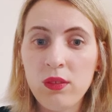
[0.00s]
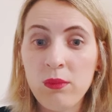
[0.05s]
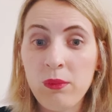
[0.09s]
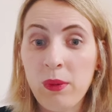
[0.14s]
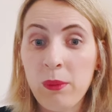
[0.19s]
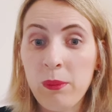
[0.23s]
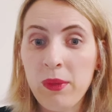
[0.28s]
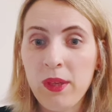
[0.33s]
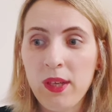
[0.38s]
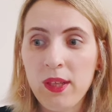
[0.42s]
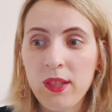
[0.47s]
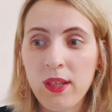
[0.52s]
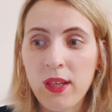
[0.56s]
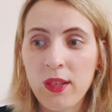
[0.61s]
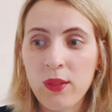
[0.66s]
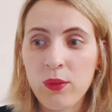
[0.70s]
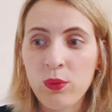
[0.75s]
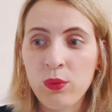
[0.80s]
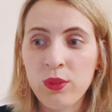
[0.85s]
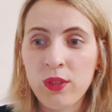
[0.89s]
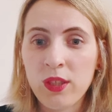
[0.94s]
Maybe
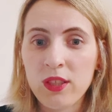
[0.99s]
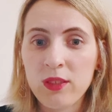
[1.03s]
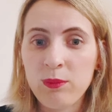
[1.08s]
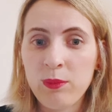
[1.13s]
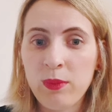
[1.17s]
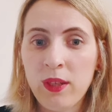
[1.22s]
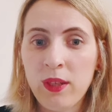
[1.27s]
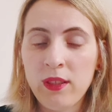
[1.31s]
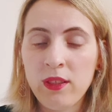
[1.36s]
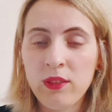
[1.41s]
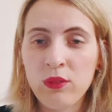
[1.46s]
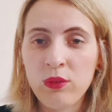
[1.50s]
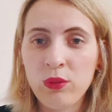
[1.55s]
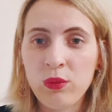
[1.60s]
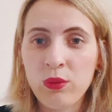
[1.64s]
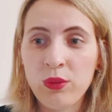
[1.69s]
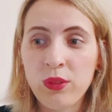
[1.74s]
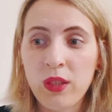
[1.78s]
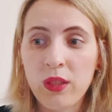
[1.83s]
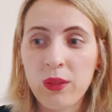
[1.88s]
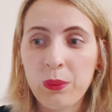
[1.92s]
I could explain it to
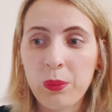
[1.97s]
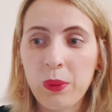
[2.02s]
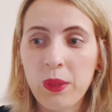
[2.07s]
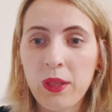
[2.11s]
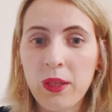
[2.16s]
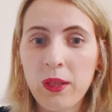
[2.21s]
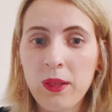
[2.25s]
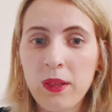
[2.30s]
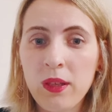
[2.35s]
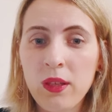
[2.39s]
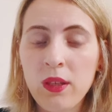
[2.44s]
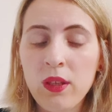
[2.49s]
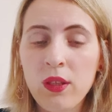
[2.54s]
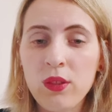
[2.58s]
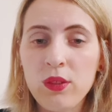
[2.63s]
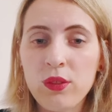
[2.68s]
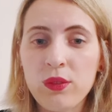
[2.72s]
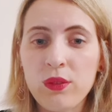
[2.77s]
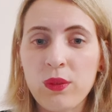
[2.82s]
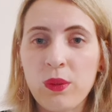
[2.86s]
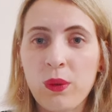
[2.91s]
you that way.
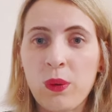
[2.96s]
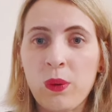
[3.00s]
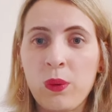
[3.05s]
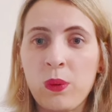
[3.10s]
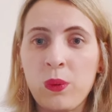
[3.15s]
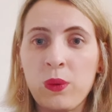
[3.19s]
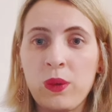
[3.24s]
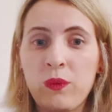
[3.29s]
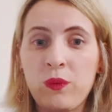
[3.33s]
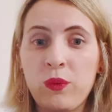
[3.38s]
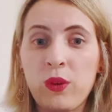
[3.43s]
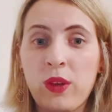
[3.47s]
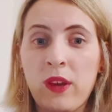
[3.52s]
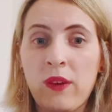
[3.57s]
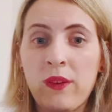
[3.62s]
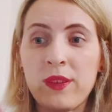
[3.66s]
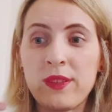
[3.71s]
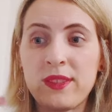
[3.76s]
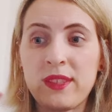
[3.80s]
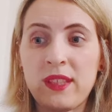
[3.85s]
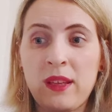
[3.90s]
So if you
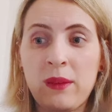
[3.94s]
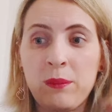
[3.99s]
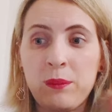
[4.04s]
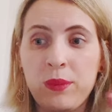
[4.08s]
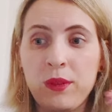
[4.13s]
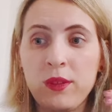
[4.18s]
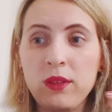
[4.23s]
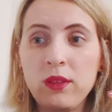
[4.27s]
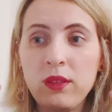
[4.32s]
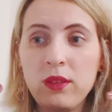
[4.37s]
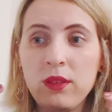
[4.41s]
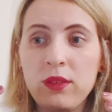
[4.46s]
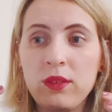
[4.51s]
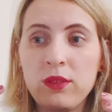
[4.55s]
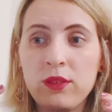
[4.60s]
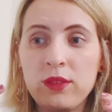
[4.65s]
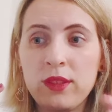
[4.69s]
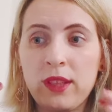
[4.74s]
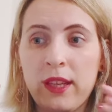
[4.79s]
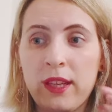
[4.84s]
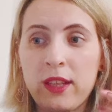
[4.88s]
have example,
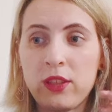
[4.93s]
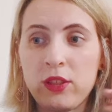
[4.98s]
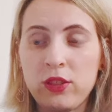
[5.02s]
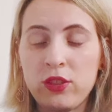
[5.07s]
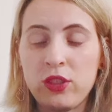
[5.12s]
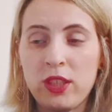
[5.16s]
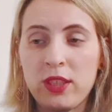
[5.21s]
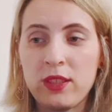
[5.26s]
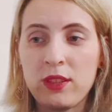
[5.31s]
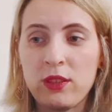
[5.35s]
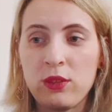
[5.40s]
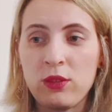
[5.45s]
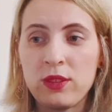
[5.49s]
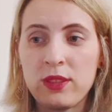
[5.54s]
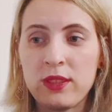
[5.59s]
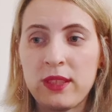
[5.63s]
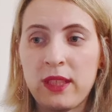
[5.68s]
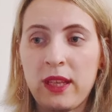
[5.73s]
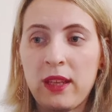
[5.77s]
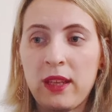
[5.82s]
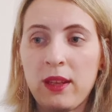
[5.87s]
like just you
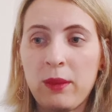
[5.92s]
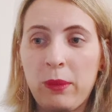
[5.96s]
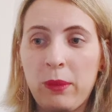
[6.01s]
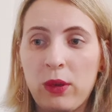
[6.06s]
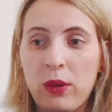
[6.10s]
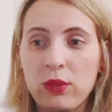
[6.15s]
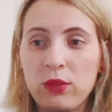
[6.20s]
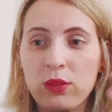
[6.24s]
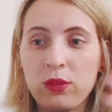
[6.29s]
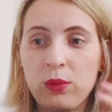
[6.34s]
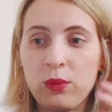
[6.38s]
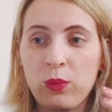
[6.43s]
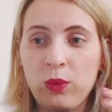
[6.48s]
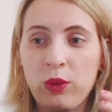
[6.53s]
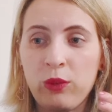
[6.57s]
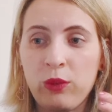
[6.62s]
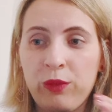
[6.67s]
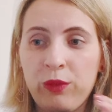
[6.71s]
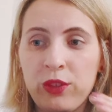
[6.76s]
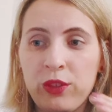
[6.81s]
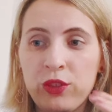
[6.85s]
say about
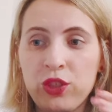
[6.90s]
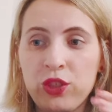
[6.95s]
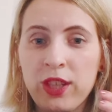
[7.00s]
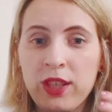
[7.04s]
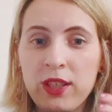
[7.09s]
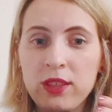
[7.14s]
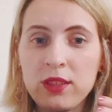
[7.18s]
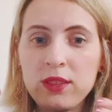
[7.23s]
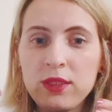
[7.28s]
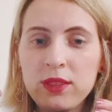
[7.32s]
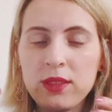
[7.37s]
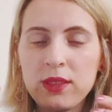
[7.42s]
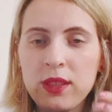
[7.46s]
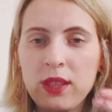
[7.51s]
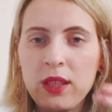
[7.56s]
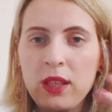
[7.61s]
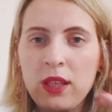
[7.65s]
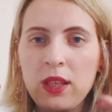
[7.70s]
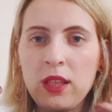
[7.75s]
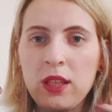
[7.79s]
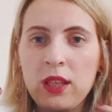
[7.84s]
wolf and chickens,
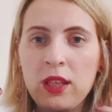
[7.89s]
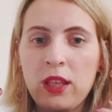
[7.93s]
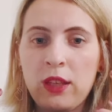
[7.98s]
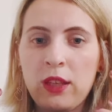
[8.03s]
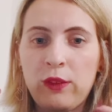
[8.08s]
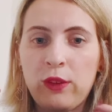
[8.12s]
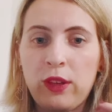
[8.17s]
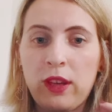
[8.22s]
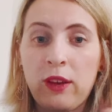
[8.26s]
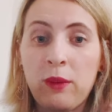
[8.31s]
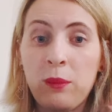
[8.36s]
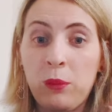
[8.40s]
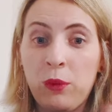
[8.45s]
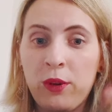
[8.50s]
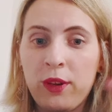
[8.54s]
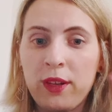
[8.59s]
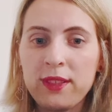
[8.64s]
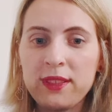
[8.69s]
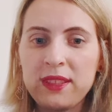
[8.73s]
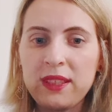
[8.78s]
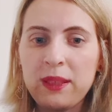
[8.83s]
if you have
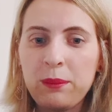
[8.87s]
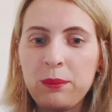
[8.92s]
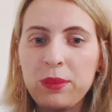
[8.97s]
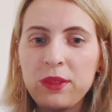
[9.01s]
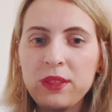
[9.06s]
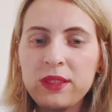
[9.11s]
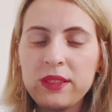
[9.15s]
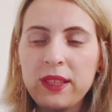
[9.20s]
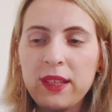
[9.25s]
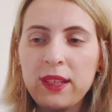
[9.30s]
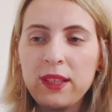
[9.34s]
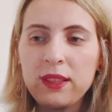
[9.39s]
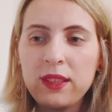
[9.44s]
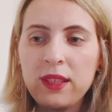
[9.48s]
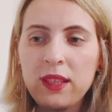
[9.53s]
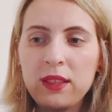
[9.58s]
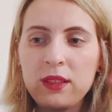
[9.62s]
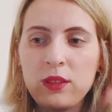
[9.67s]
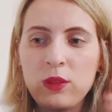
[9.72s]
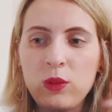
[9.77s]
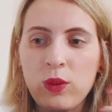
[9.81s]
more examples like
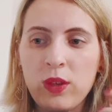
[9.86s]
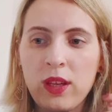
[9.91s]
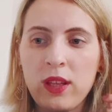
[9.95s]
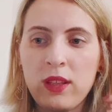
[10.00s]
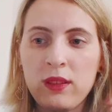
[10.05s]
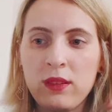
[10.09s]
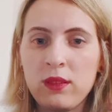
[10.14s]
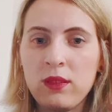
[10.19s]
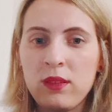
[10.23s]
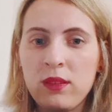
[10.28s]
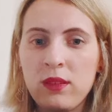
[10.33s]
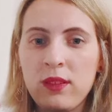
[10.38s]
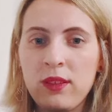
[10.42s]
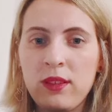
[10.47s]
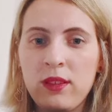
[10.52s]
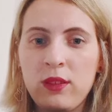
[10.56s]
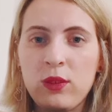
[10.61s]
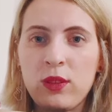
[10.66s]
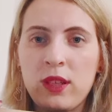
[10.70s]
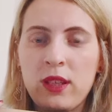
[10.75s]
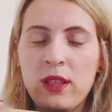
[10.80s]
that, you can
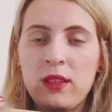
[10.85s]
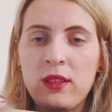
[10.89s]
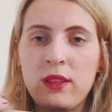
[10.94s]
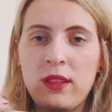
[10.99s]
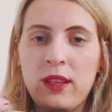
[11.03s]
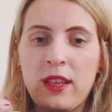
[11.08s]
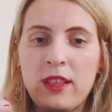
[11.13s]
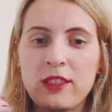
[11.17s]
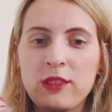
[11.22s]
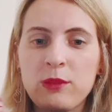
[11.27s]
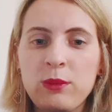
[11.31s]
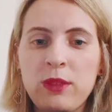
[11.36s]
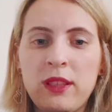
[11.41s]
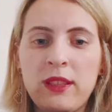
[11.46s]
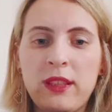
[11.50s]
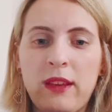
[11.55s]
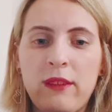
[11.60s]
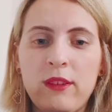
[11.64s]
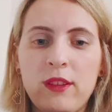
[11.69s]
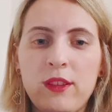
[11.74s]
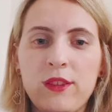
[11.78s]
ask me
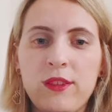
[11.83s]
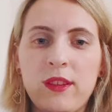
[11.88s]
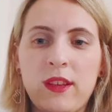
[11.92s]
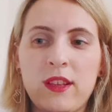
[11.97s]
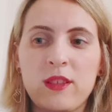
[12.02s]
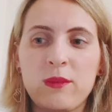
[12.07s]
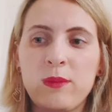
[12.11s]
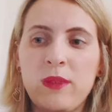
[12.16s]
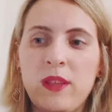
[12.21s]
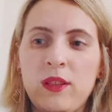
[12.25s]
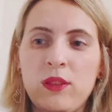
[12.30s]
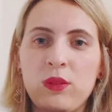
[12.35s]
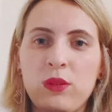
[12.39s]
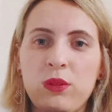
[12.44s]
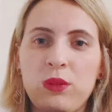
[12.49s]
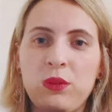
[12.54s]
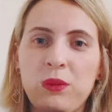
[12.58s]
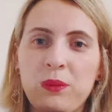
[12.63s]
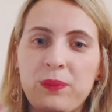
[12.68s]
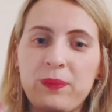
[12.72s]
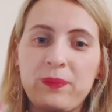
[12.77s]
and I will explain to
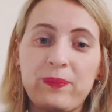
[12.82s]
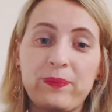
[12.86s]
you.